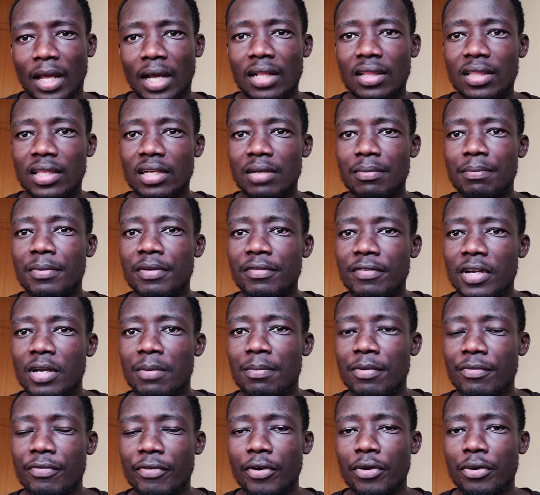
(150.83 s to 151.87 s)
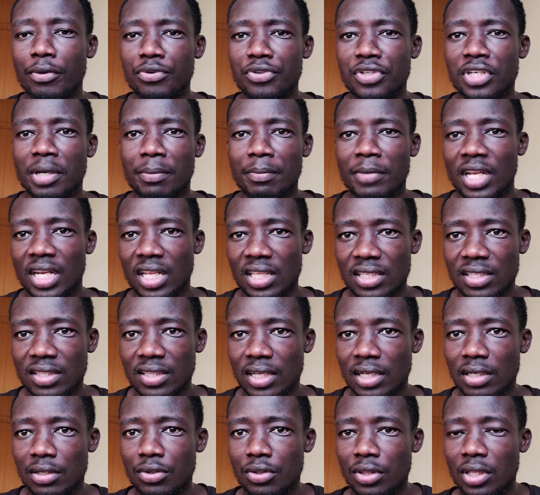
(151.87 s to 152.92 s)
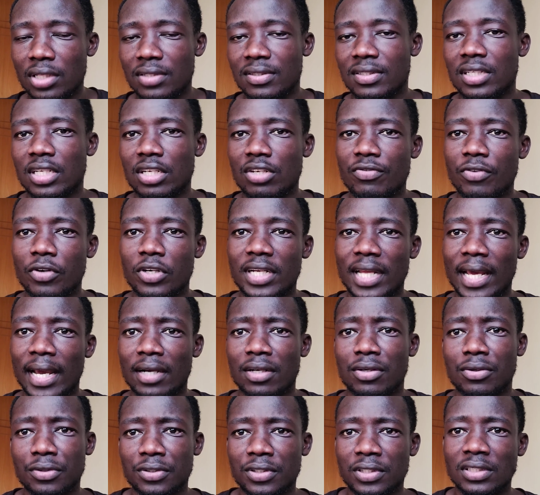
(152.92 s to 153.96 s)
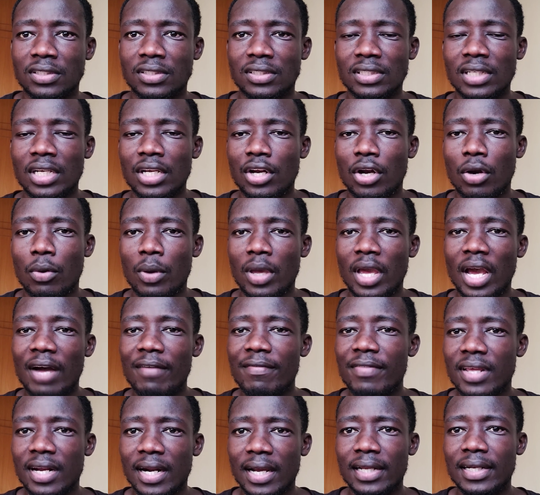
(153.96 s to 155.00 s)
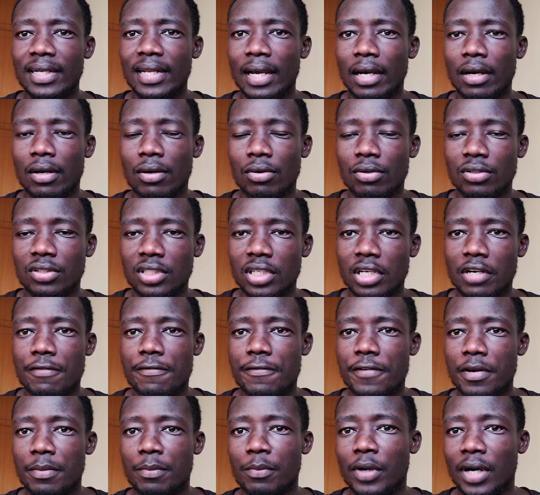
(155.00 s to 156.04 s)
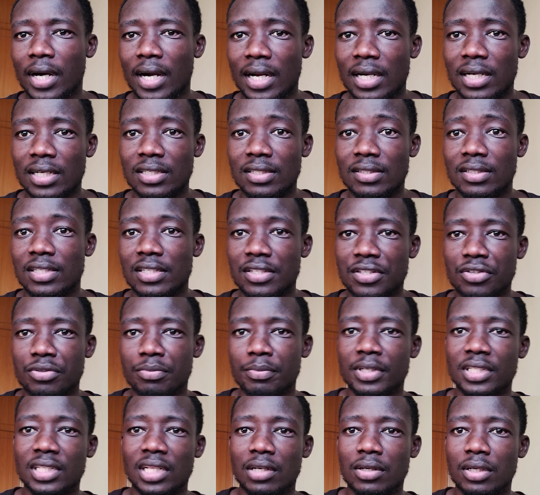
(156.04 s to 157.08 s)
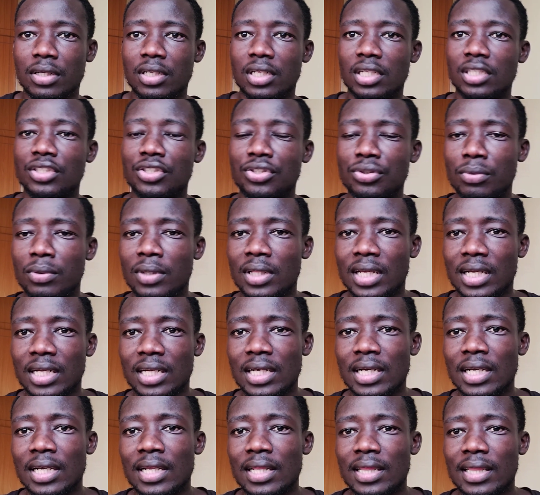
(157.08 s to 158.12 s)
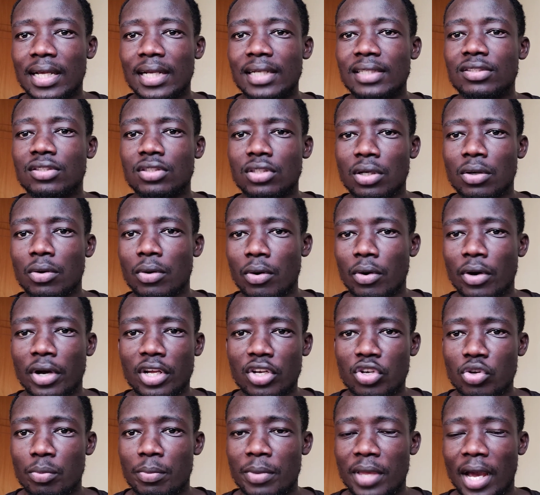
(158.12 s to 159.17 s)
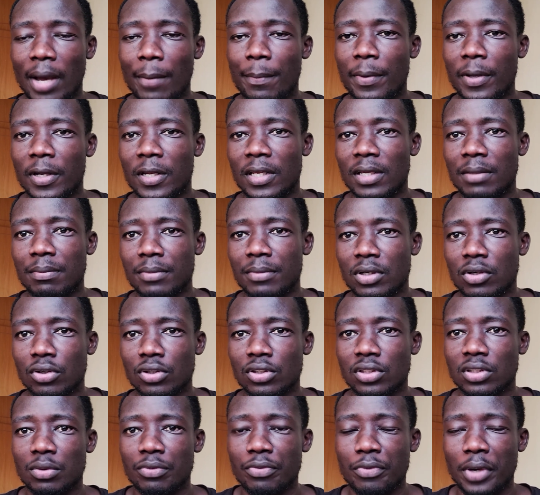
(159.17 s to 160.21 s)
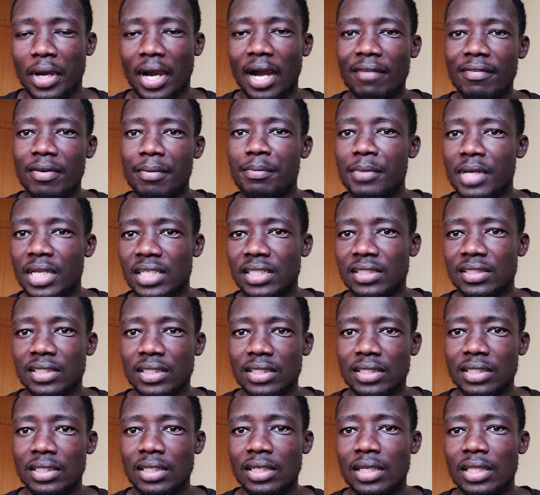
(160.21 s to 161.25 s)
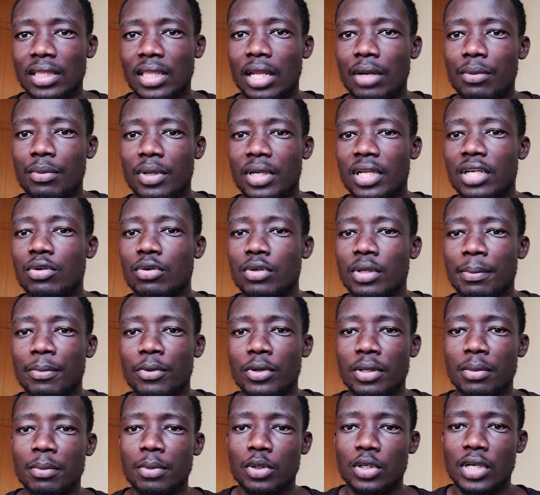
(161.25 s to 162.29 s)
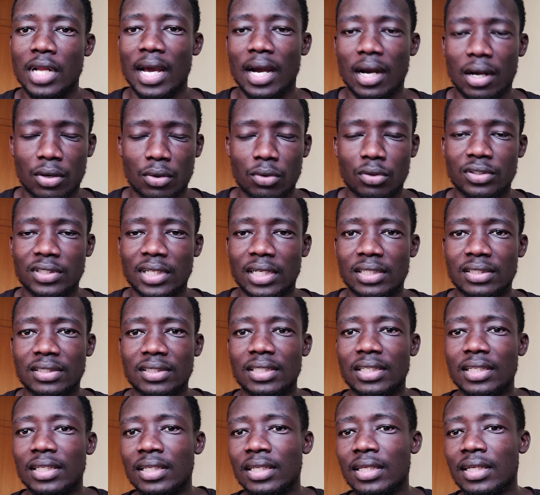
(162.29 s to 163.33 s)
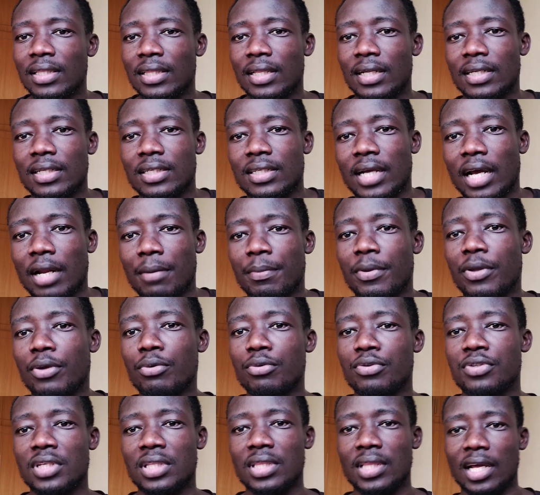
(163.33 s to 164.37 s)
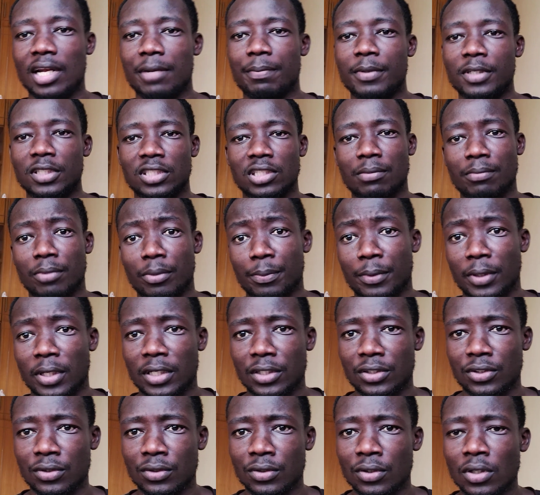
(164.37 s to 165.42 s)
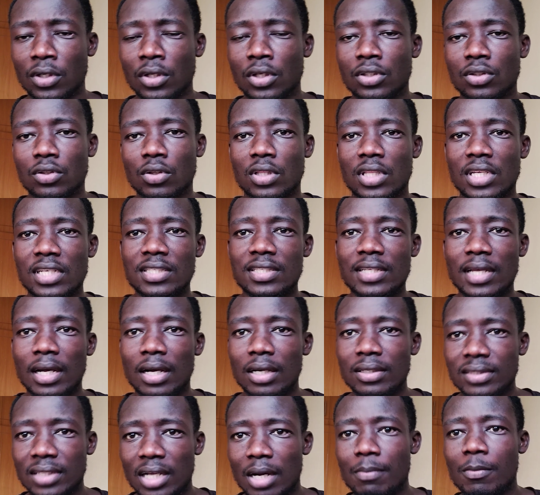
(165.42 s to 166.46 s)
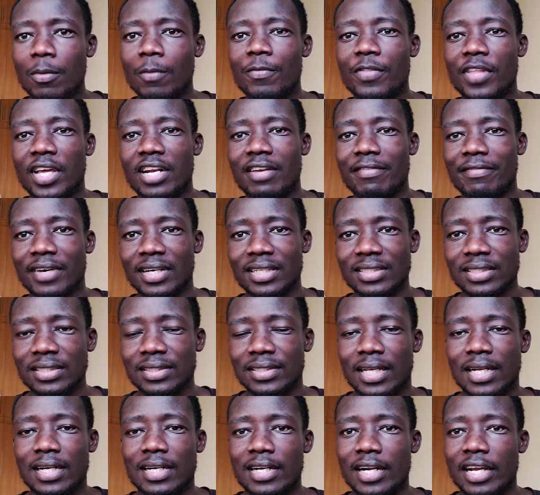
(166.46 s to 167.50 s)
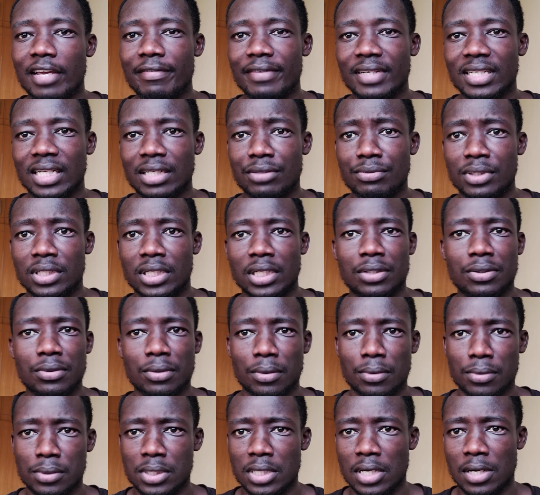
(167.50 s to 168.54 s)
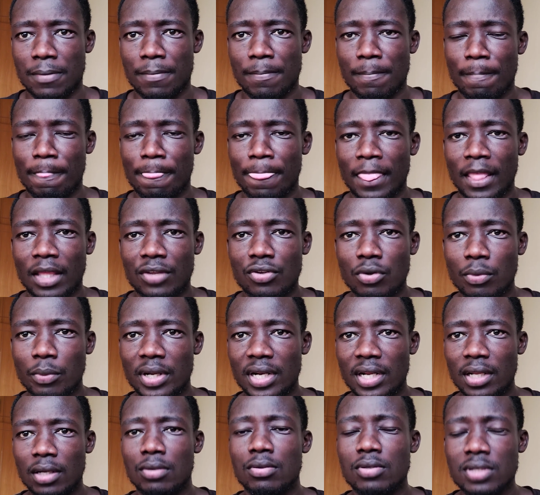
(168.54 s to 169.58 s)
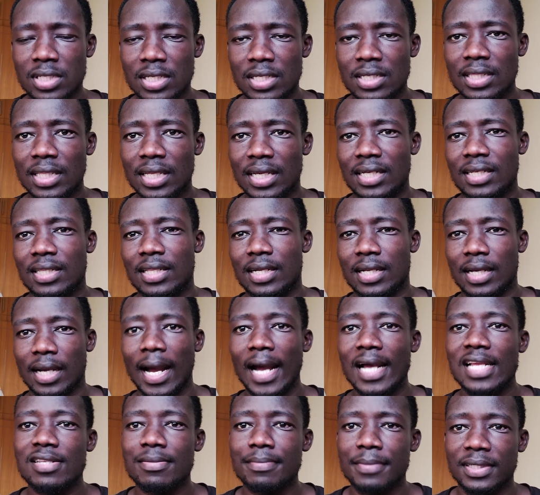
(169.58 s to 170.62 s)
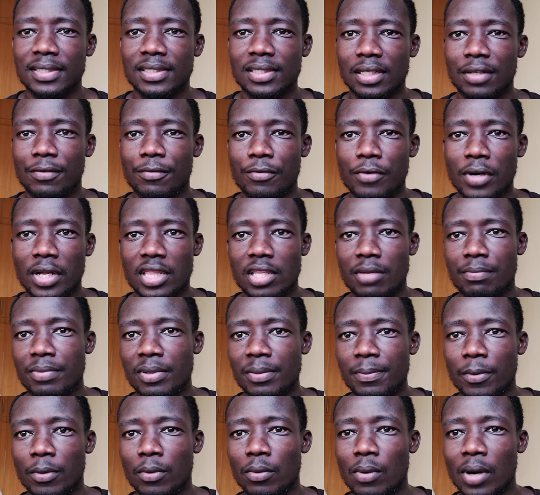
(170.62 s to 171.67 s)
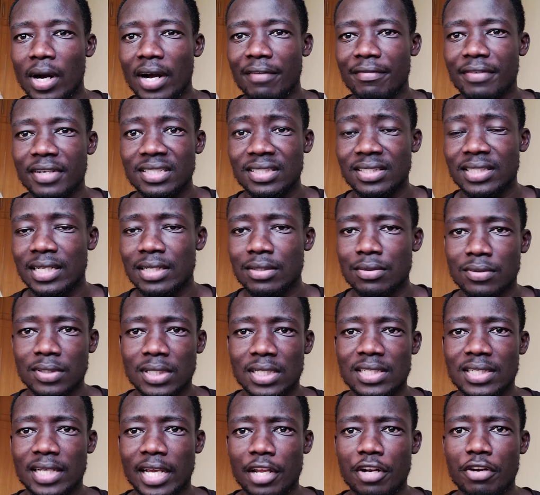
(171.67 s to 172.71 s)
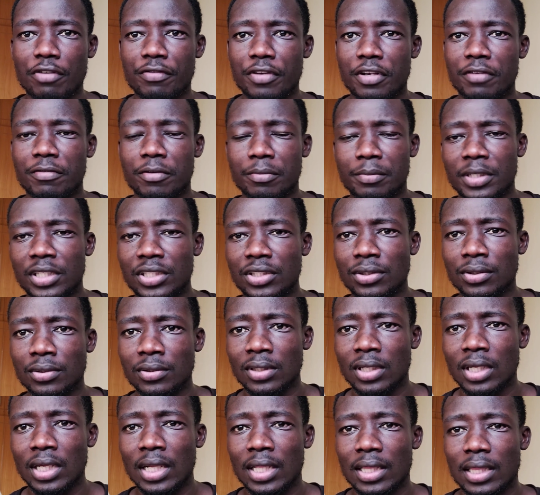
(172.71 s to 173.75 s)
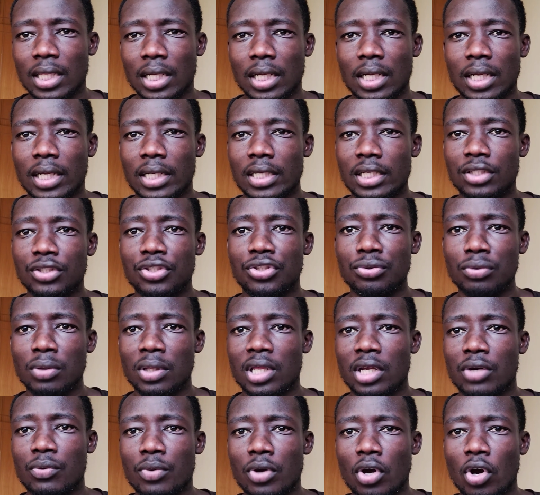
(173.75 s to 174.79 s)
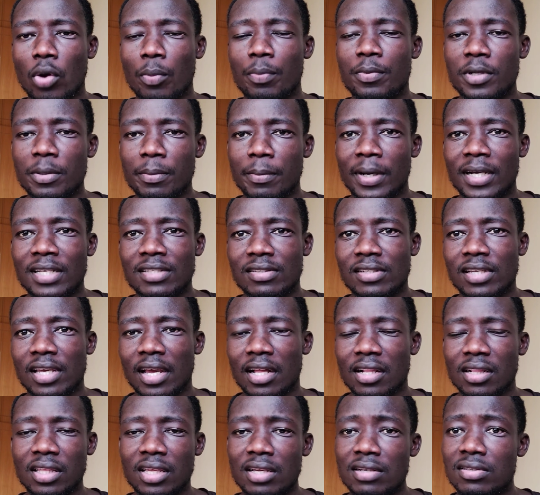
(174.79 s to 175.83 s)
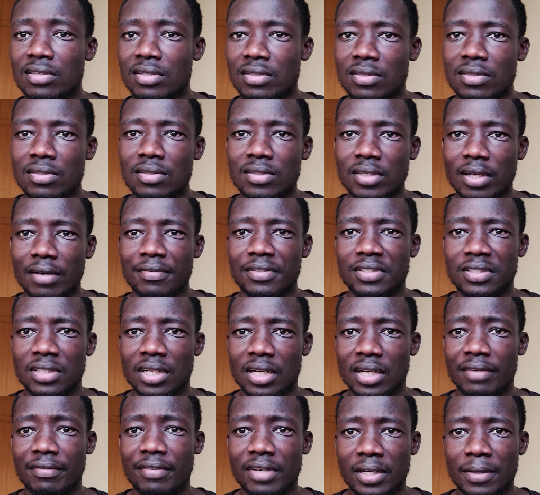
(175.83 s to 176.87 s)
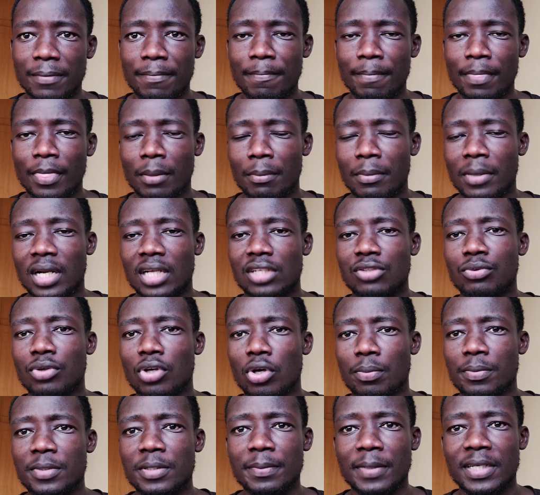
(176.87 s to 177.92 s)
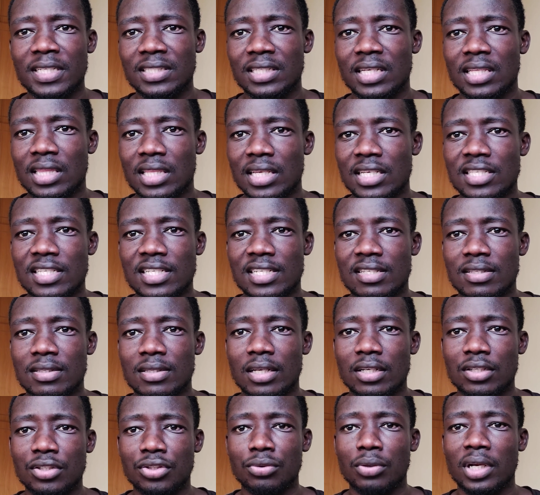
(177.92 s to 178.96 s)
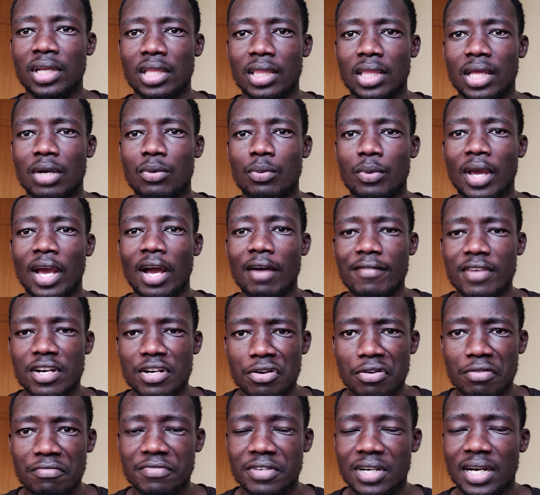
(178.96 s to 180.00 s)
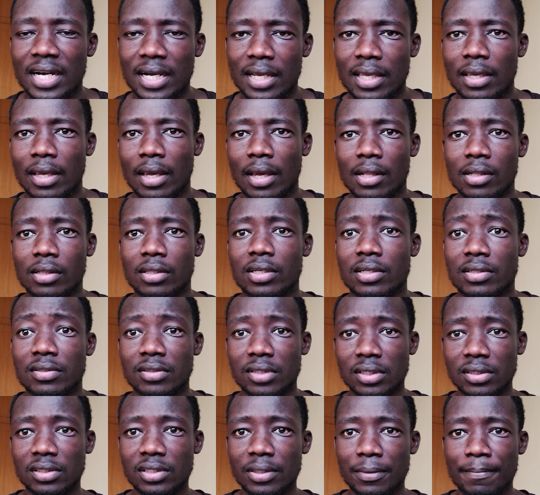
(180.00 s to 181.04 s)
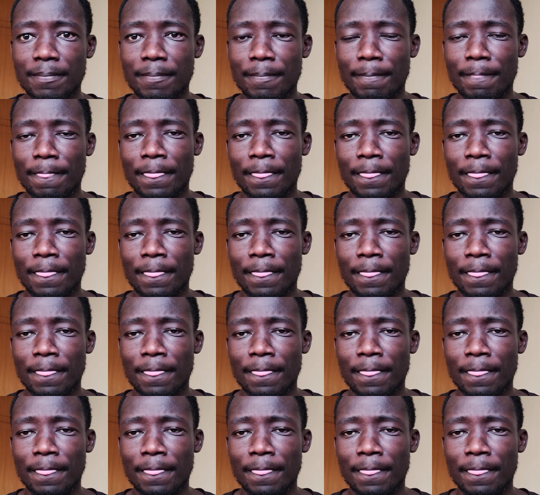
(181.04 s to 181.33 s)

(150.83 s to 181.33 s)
And then even before using a medicine, then there's need for diagnosis. Do we have the right diagnostic framework and instruments that can ensure that that is now going to be happening? Because if we have a medicine, then we need to be able to diagnose and see that it can be used in that patient population. So these are some of the advances and drivers that we need to look at. So when I looked at that, then I asked myself, who are the people who have insight to such kind of information that can ensure that we are optimizing healthcare service delivery? But as we are optimizing this, it's ensuring that we have an overarching healthcare system